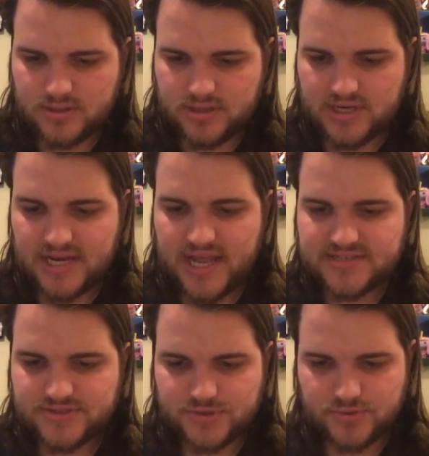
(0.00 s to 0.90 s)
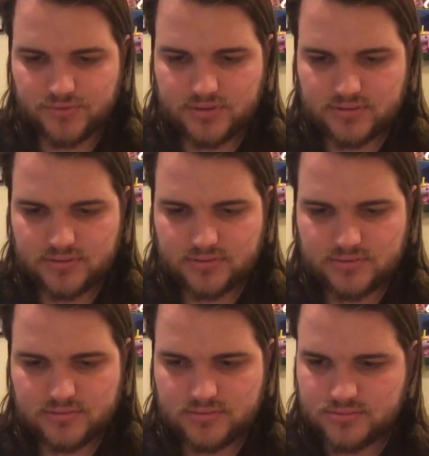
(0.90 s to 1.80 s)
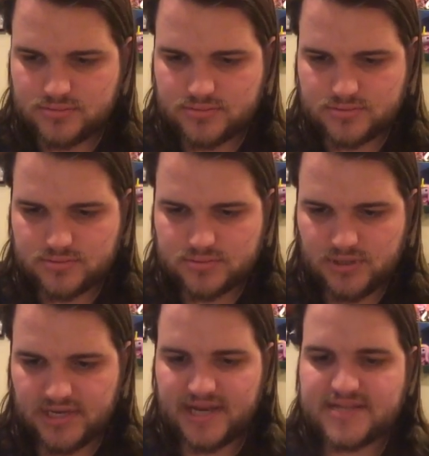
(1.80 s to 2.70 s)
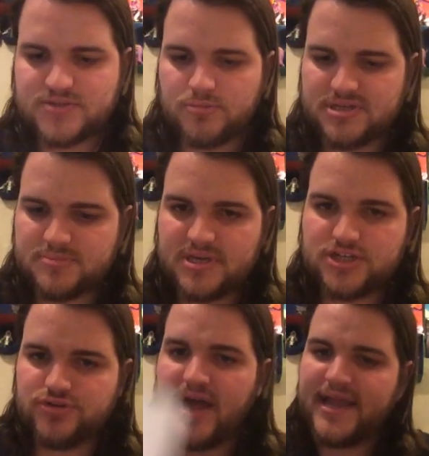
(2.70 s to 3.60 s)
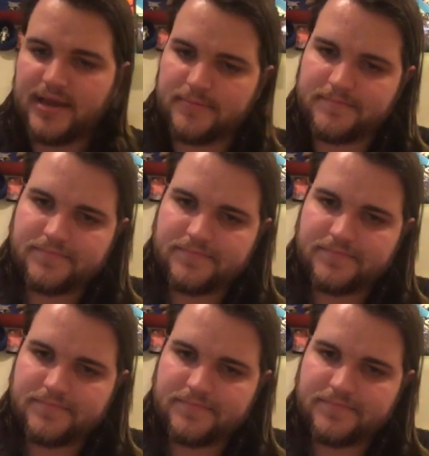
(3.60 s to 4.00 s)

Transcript: Nenezu. Nenezu must be a dragon.